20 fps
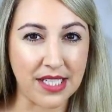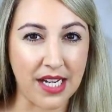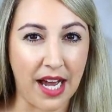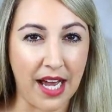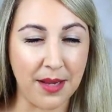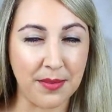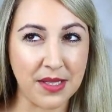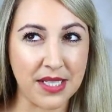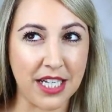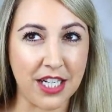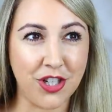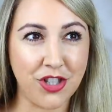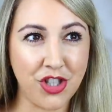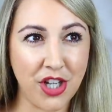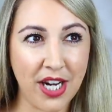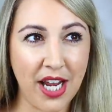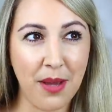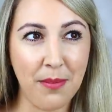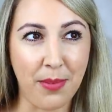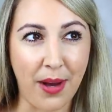times, like,
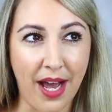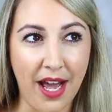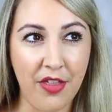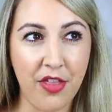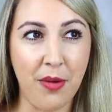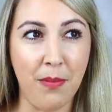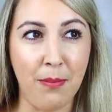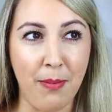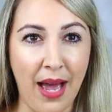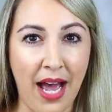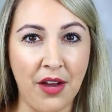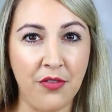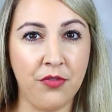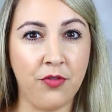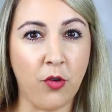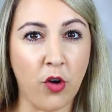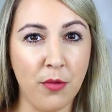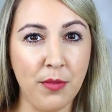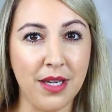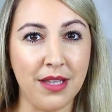should I buy the matte
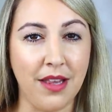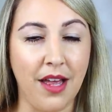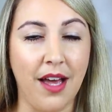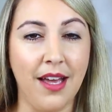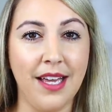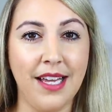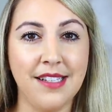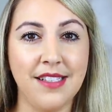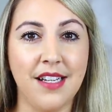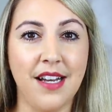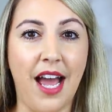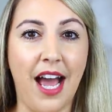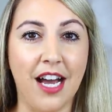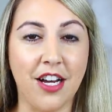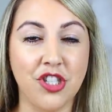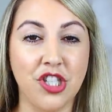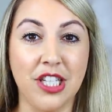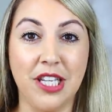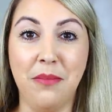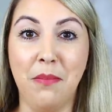formula? Is it
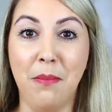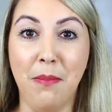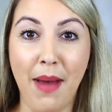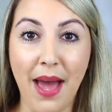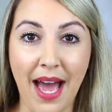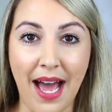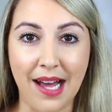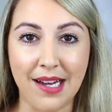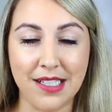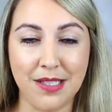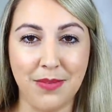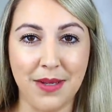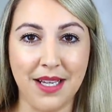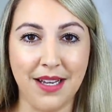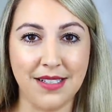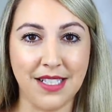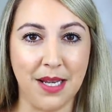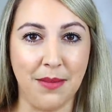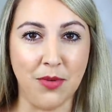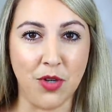actually matte?
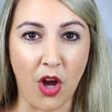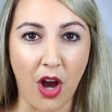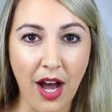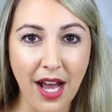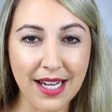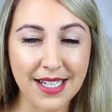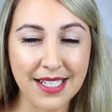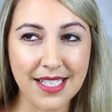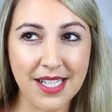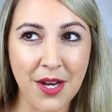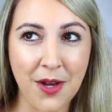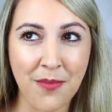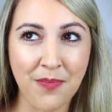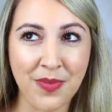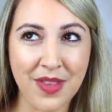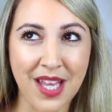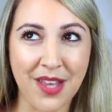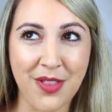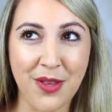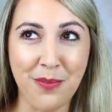Because I'm not
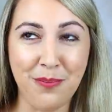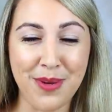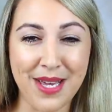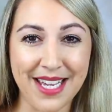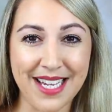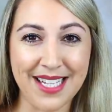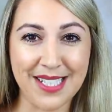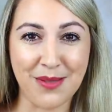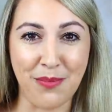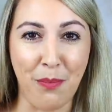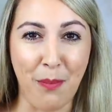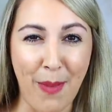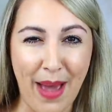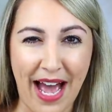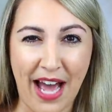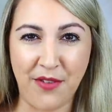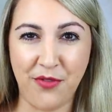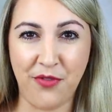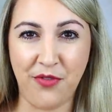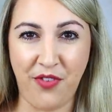the biggest
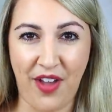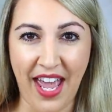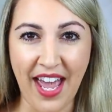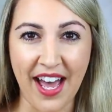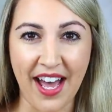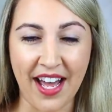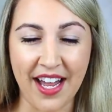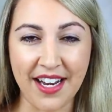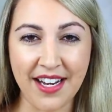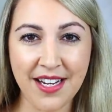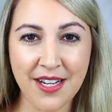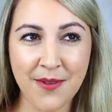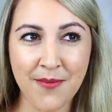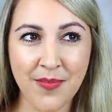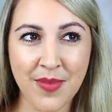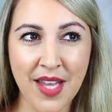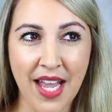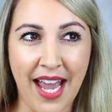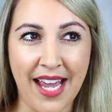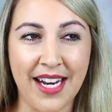matte fan,
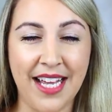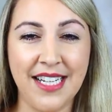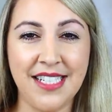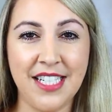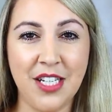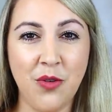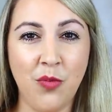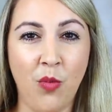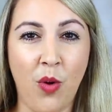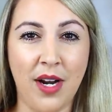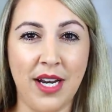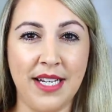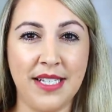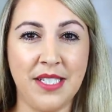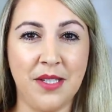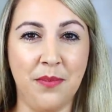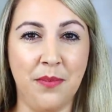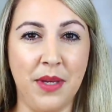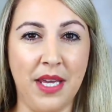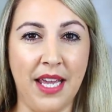and I didn't want it
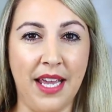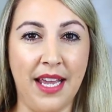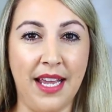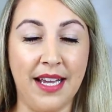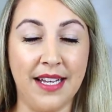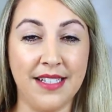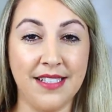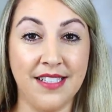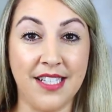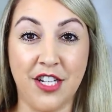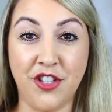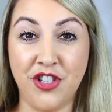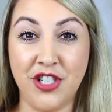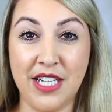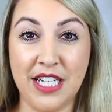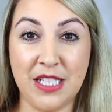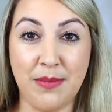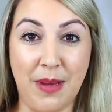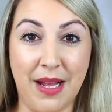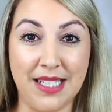to be such an
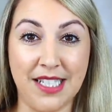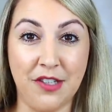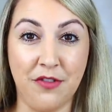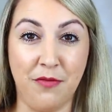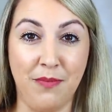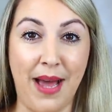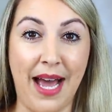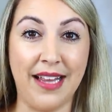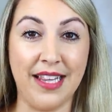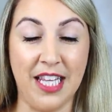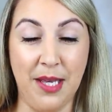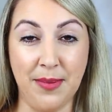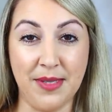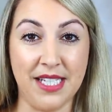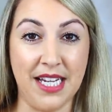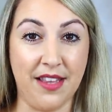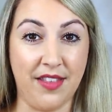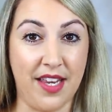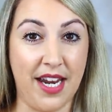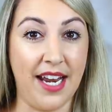expensive matte
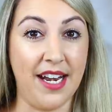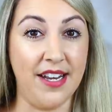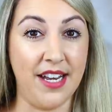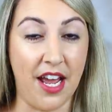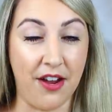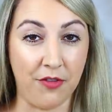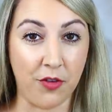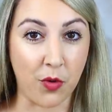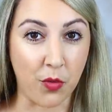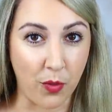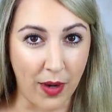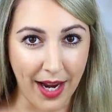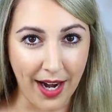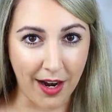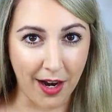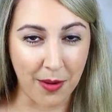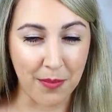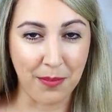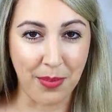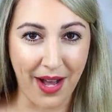lipstick that I never
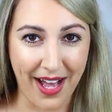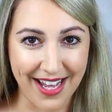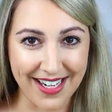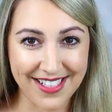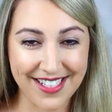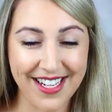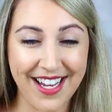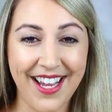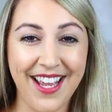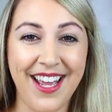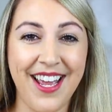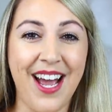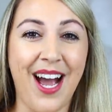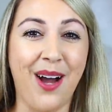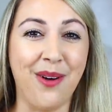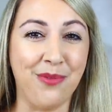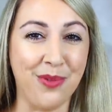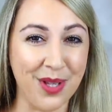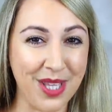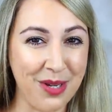wear, but
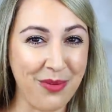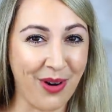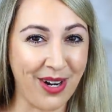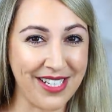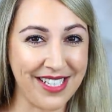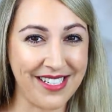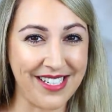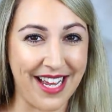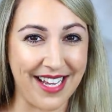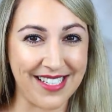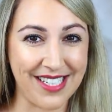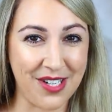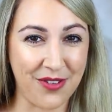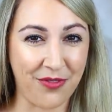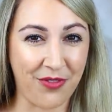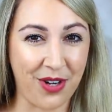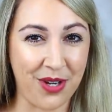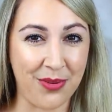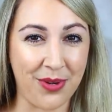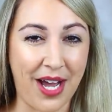I really wanted to test it
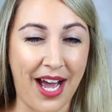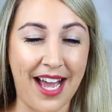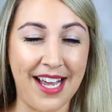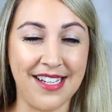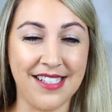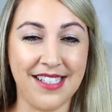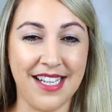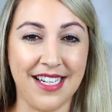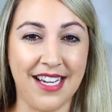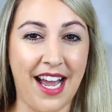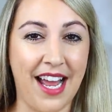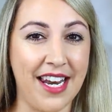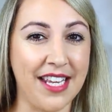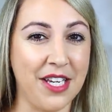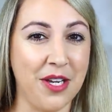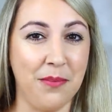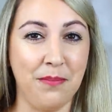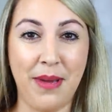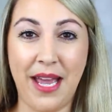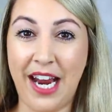for you guys and kind of
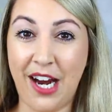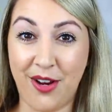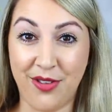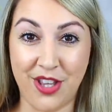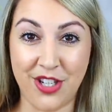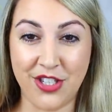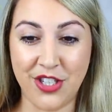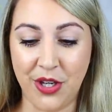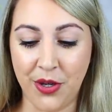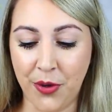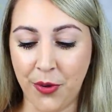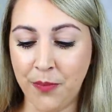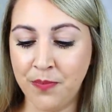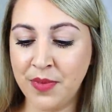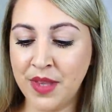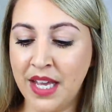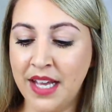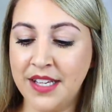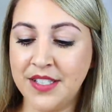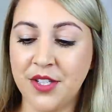compare the two.
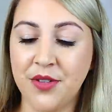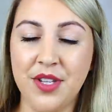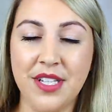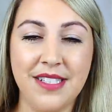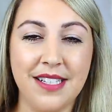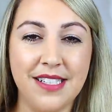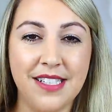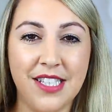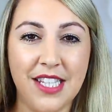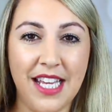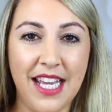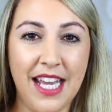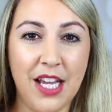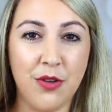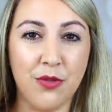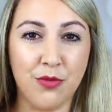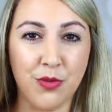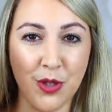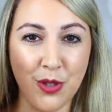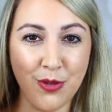So this is the
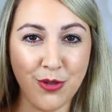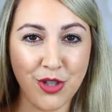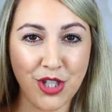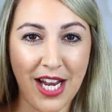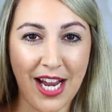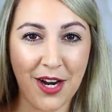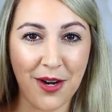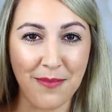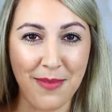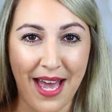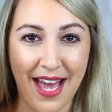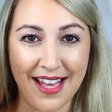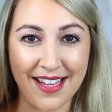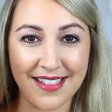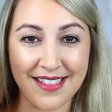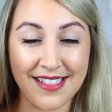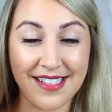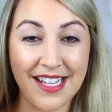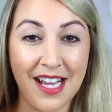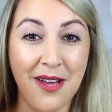Rouge
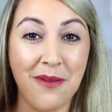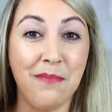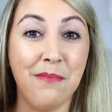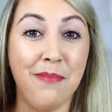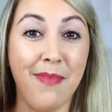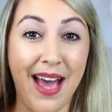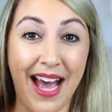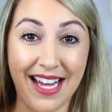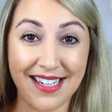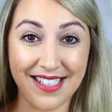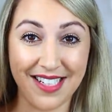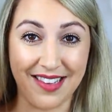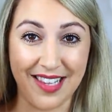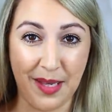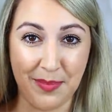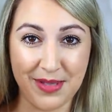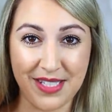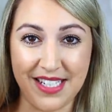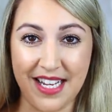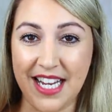Hermes matte
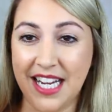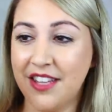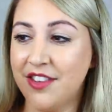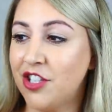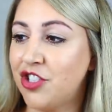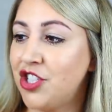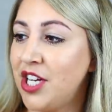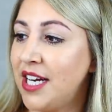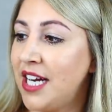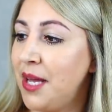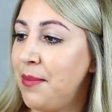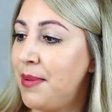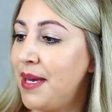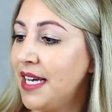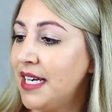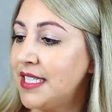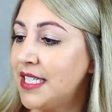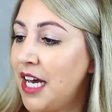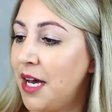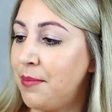lipstick. The shade I
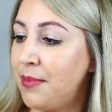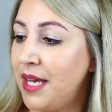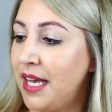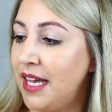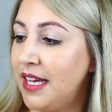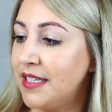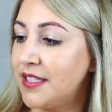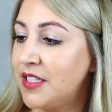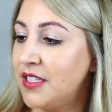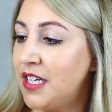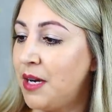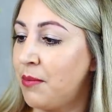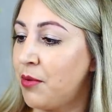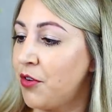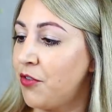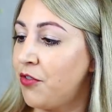picked up is number